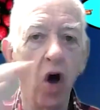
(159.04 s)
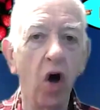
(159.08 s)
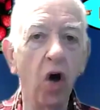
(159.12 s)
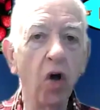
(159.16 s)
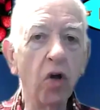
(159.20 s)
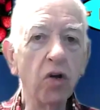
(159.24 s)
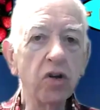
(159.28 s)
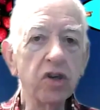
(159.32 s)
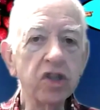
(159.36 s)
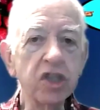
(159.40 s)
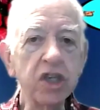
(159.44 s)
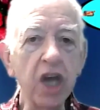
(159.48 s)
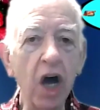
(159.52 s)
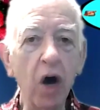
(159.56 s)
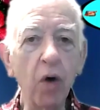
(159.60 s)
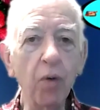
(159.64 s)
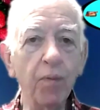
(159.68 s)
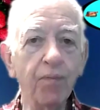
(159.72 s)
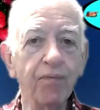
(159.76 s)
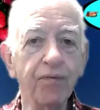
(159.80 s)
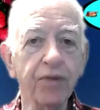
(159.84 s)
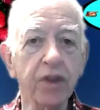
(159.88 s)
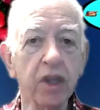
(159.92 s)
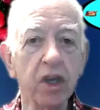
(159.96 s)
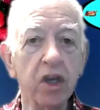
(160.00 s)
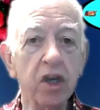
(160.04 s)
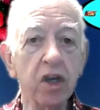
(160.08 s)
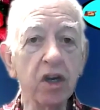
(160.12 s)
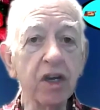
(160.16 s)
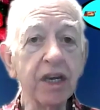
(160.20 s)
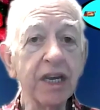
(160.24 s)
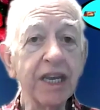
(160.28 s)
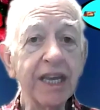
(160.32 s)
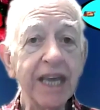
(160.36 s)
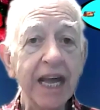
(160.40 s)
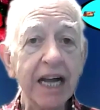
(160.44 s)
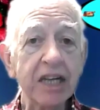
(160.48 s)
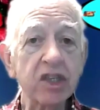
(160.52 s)
Also, you
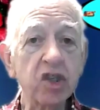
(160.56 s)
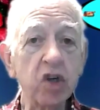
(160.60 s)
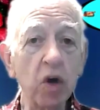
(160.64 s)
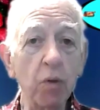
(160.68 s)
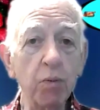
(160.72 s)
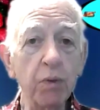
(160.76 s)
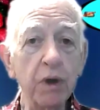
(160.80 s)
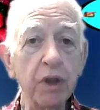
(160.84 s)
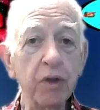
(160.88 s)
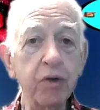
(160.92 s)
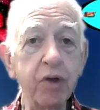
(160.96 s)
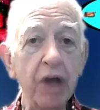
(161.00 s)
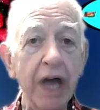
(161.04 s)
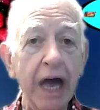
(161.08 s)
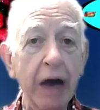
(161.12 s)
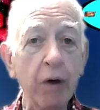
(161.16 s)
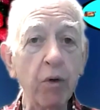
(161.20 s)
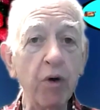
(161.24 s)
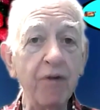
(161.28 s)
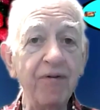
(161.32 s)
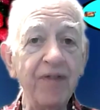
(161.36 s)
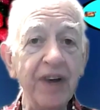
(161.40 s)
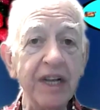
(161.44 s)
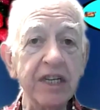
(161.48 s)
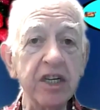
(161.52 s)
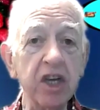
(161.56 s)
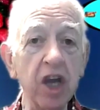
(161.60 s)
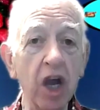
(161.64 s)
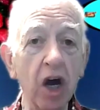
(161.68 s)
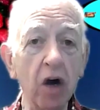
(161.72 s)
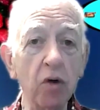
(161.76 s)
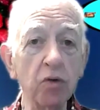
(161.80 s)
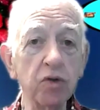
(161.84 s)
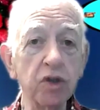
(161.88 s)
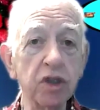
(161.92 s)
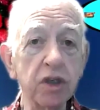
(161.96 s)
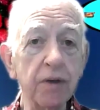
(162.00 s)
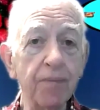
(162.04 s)
can catch up with our
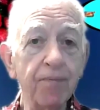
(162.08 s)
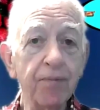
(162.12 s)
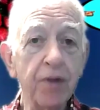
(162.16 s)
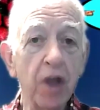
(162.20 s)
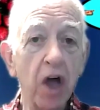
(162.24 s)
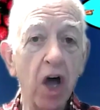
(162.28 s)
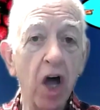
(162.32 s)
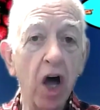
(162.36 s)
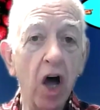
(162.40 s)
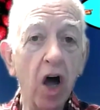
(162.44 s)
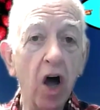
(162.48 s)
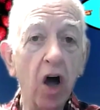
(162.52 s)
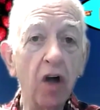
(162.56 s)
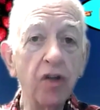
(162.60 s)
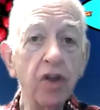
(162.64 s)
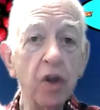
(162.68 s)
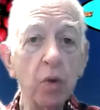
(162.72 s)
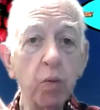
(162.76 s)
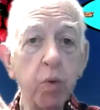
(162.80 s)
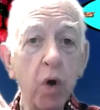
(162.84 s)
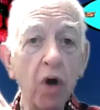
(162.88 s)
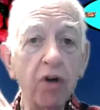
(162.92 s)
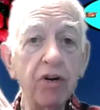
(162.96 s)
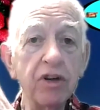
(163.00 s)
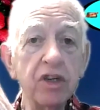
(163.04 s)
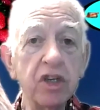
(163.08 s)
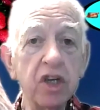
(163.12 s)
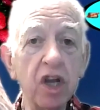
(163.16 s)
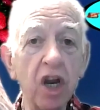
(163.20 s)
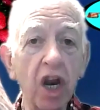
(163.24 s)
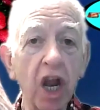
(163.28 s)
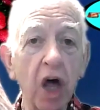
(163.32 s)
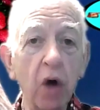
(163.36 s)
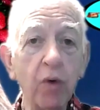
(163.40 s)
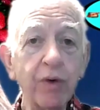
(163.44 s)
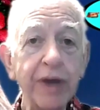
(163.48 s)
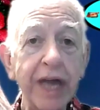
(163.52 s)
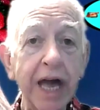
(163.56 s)
videos on the
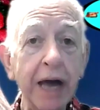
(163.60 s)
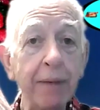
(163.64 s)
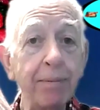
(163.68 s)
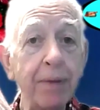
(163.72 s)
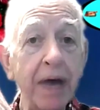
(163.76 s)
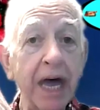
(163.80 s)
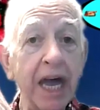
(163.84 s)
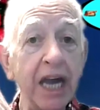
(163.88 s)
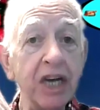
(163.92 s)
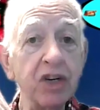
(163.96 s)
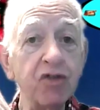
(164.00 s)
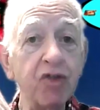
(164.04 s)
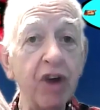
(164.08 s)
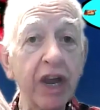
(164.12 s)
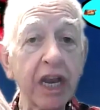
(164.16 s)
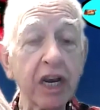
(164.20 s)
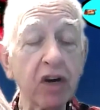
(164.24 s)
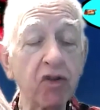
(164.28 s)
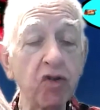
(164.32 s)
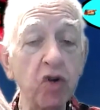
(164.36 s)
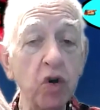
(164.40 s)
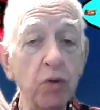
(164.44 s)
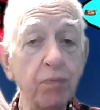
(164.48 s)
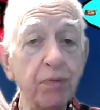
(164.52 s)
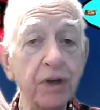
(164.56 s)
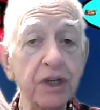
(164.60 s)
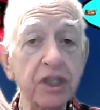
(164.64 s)
Warrington Low Carbohydrate Group.